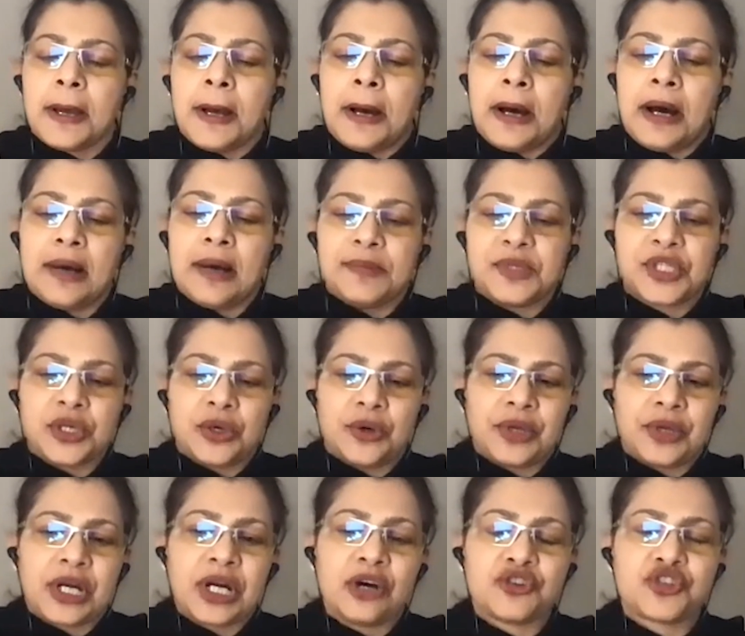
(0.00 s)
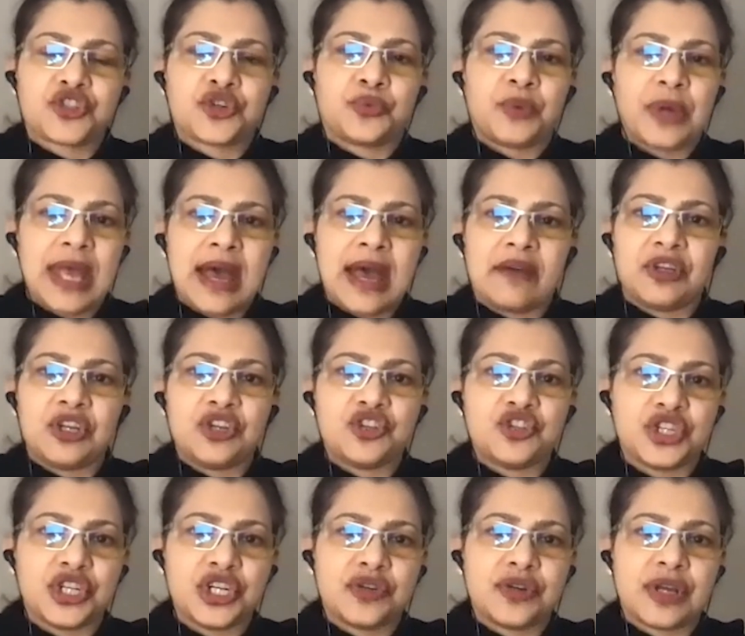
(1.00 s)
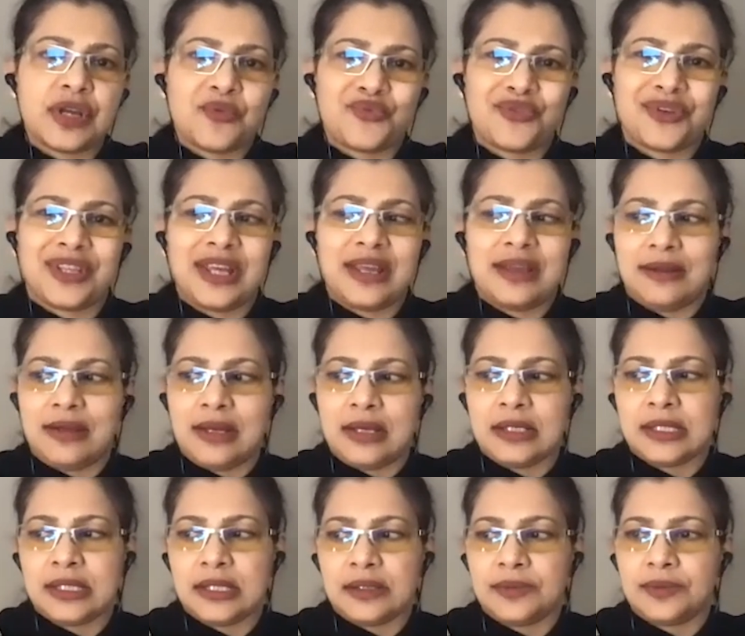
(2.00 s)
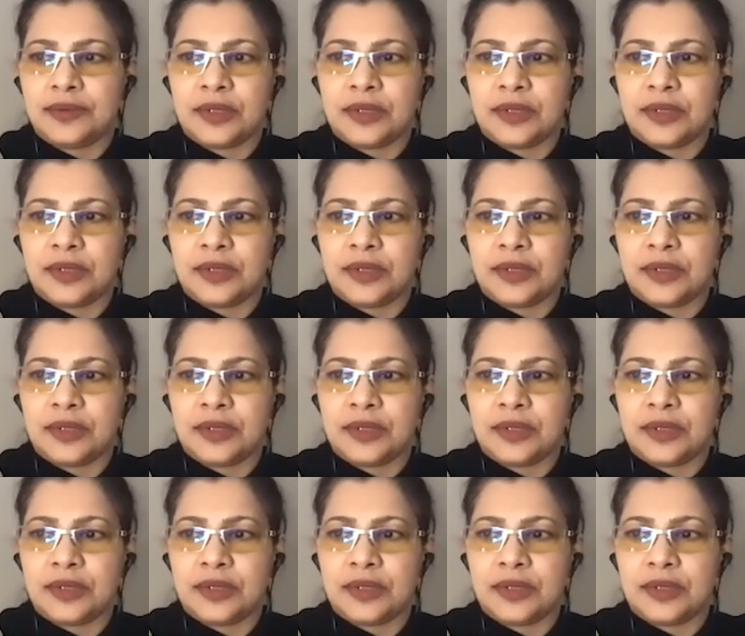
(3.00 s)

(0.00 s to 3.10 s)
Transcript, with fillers: Um, so the culture we have in engineering really is a,